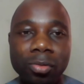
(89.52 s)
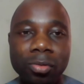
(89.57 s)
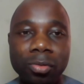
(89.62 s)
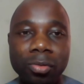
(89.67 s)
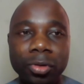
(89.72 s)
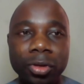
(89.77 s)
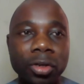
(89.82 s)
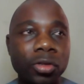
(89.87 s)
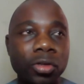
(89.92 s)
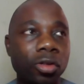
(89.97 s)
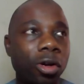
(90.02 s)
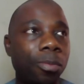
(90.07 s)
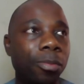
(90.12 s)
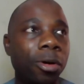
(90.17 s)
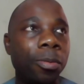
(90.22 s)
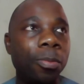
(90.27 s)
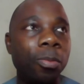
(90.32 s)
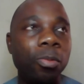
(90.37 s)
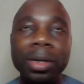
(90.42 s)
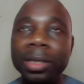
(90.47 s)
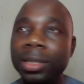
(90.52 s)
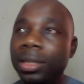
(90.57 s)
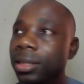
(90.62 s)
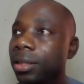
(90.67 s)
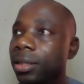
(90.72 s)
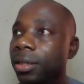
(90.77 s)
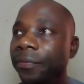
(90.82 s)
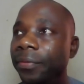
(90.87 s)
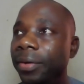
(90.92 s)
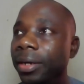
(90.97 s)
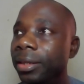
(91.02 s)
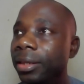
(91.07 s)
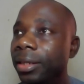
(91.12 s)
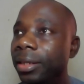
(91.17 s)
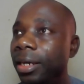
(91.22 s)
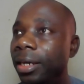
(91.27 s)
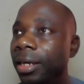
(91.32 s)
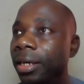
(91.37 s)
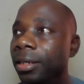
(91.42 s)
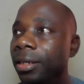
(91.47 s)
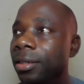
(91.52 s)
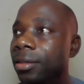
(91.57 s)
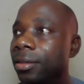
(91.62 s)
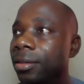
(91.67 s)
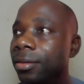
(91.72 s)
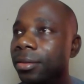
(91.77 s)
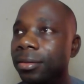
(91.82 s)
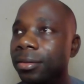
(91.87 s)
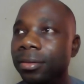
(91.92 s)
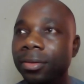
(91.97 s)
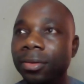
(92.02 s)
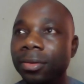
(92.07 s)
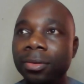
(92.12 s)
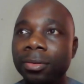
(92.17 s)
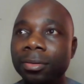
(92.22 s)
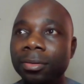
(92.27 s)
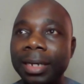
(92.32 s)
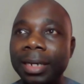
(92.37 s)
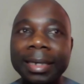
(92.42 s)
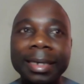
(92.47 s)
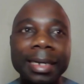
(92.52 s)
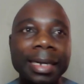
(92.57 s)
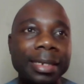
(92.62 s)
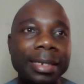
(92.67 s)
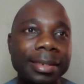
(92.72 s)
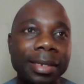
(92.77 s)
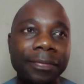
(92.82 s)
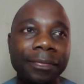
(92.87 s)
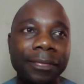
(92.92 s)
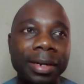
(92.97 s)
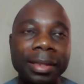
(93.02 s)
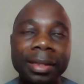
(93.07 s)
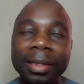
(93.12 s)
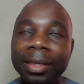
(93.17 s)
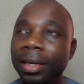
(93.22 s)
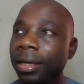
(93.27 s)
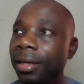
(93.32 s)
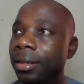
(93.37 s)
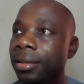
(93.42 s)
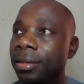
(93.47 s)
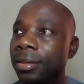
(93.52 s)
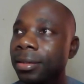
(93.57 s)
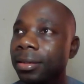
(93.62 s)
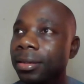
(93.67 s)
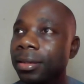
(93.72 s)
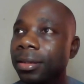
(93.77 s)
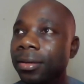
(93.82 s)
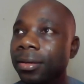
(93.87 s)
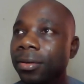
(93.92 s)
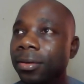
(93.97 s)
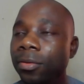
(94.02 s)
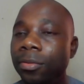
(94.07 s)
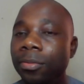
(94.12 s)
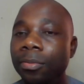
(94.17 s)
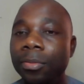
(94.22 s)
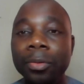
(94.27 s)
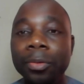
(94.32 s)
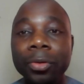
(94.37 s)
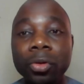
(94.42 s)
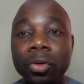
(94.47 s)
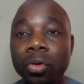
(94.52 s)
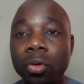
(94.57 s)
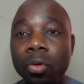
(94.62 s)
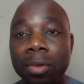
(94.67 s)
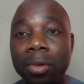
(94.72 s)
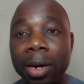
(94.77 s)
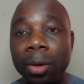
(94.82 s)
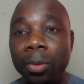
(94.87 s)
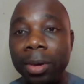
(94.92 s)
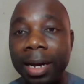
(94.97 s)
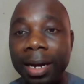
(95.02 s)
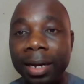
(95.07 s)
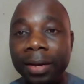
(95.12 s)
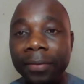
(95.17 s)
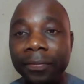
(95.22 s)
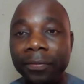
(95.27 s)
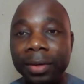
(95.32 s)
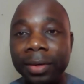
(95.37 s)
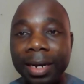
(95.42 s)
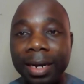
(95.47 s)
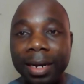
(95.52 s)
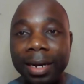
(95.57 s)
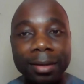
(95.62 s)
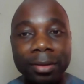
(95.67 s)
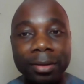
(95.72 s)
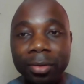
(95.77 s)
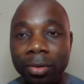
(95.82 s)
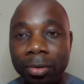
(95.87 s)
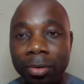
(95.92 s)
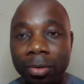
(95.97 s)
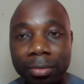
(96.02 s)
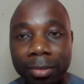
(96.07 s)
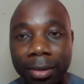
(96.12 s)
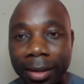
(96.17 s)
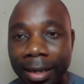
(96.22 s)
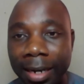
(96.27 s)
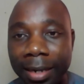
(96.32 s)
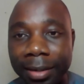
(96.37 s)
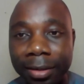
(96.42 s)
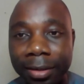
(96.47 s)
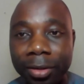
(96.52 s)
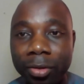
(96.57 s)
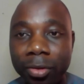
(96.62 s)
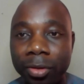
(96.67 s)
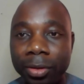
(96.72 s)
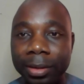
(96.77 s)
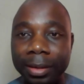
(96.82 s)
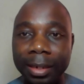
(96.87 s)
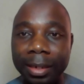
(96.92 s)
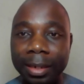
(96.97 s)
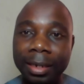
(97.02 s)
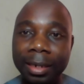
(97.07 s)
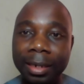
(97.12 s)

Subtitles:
we just come up with different things, gather several things, but we don't know why we are even, gathering those